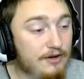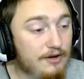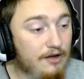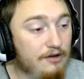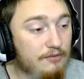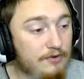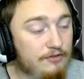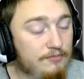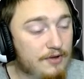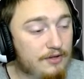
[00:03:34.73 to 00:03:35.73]
Our
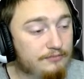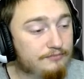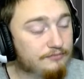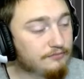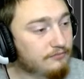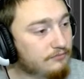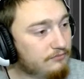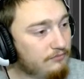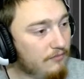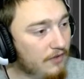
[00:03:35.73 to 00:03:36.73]
charisma
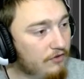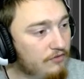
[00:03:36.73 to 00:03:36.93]
is the